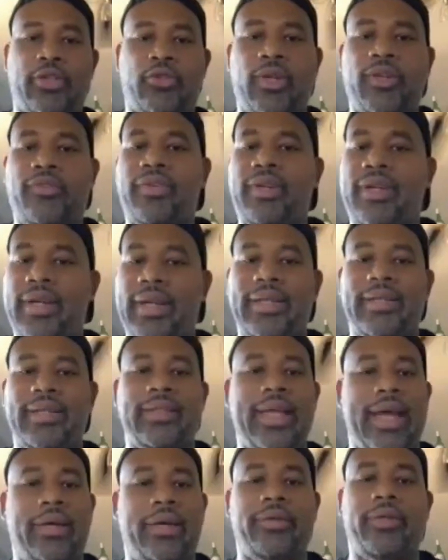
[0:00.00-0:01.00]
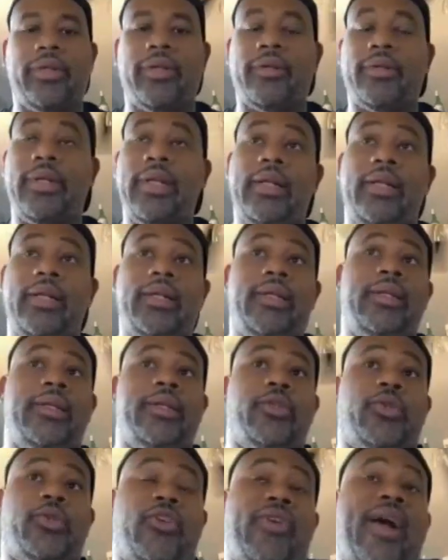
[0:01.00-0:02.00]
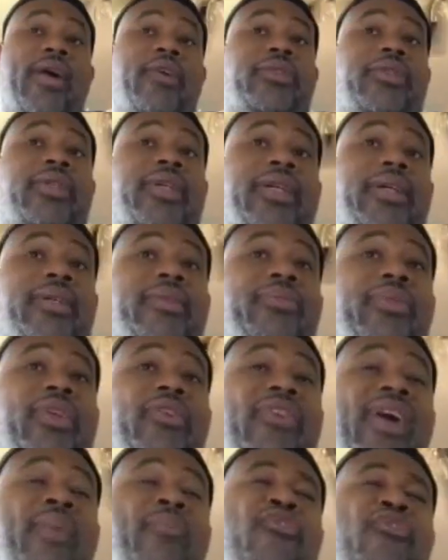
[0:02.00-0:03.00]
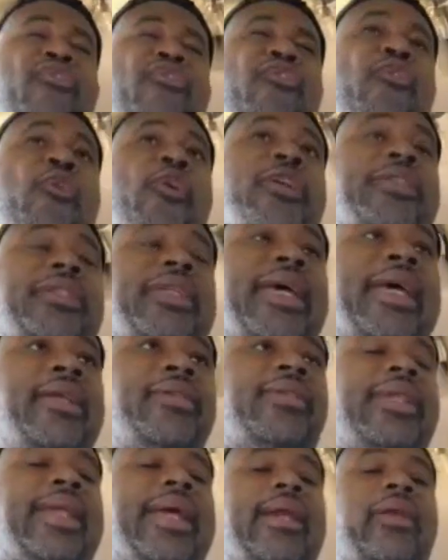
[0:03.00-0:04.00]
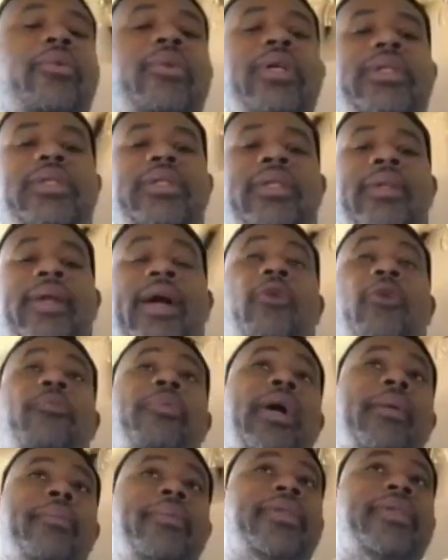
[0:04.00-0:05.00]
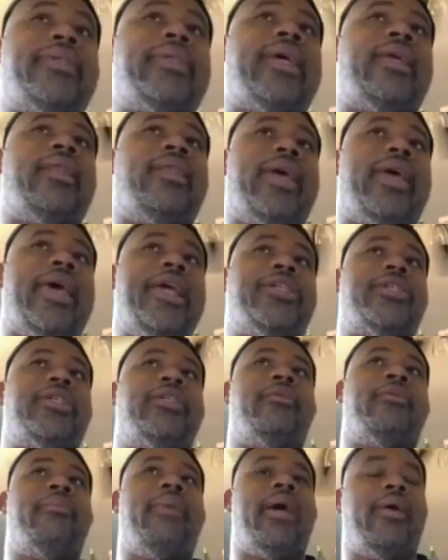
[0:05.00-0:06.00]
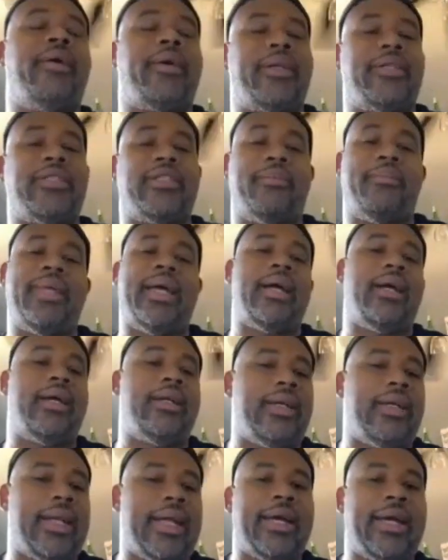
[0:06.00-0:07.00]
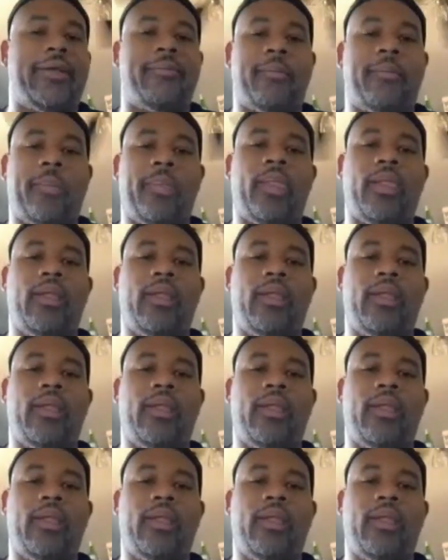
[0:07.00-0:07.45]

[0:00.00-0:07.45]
I sort of cut it down, So if I'm forced to answer that question, I would probably say the Haitian Americans. I'm not gonna lie.